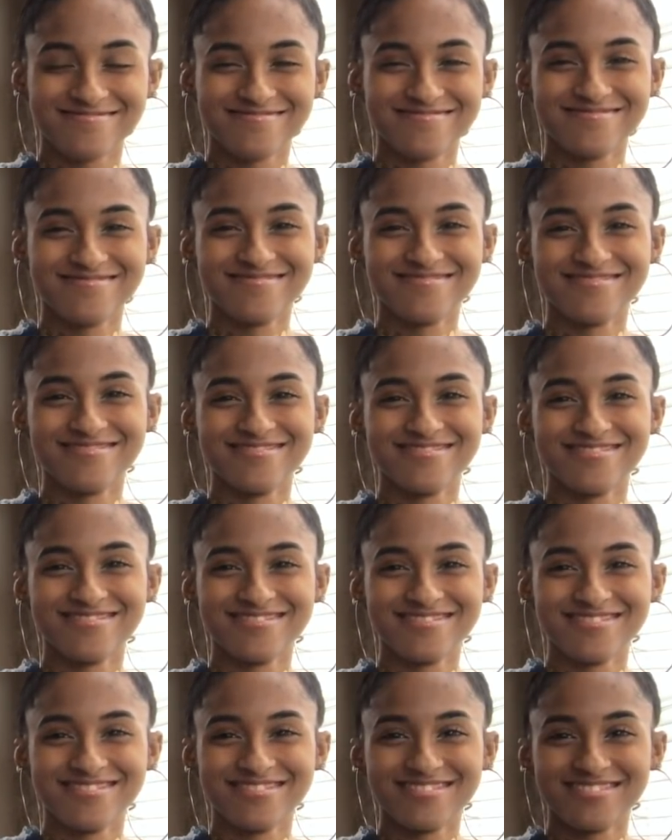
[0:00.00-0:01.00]

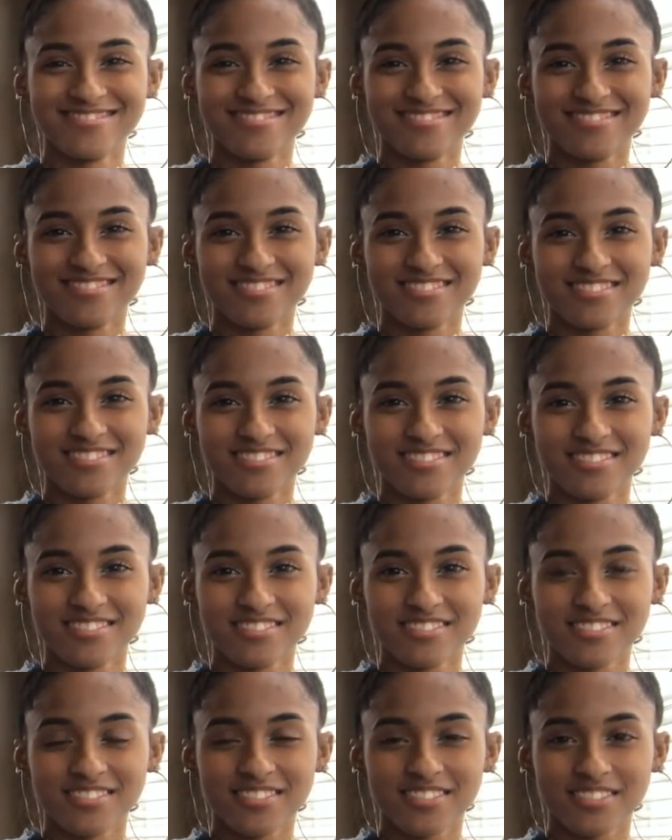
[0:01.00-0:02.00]

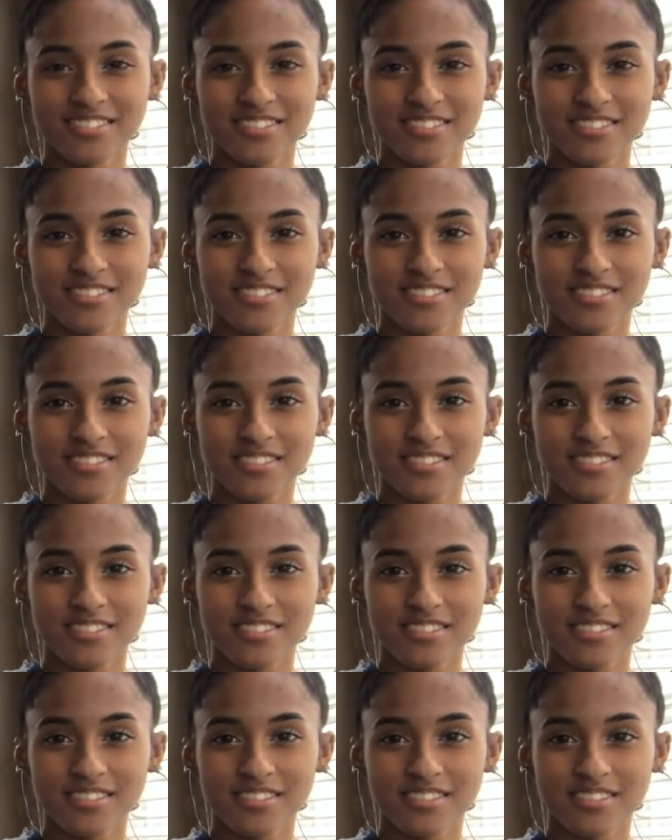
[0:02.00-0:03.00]

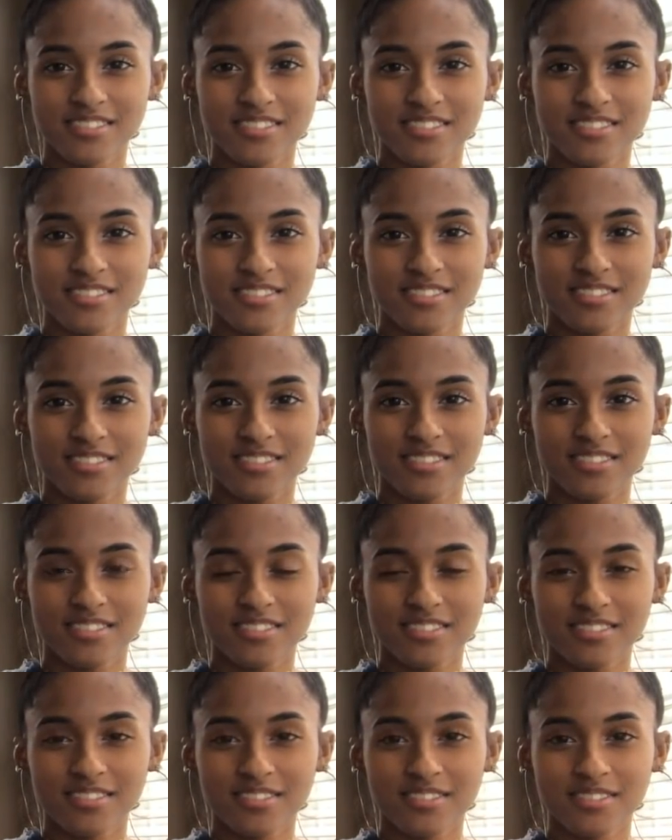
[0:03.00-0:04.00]

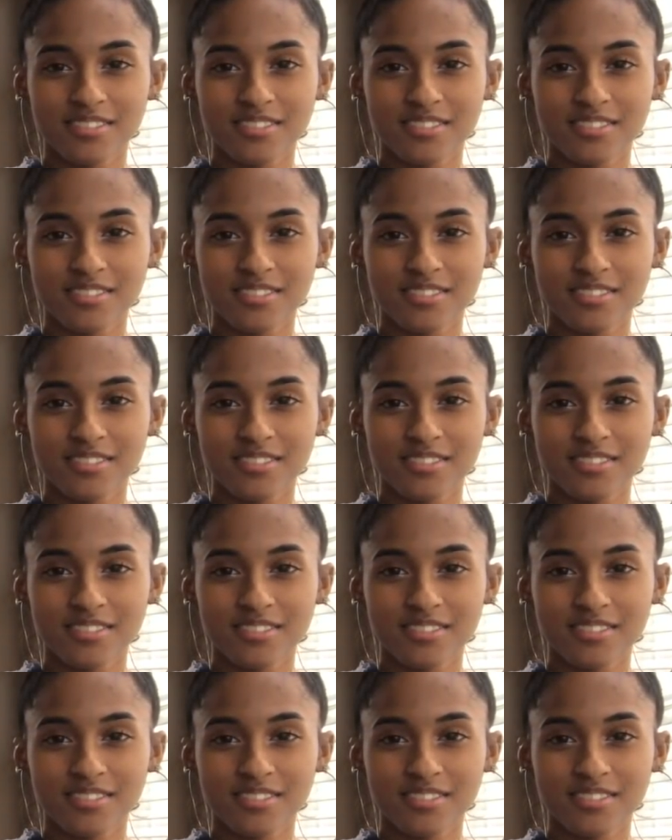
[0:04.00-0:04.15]
No words are spoken by the person on screen.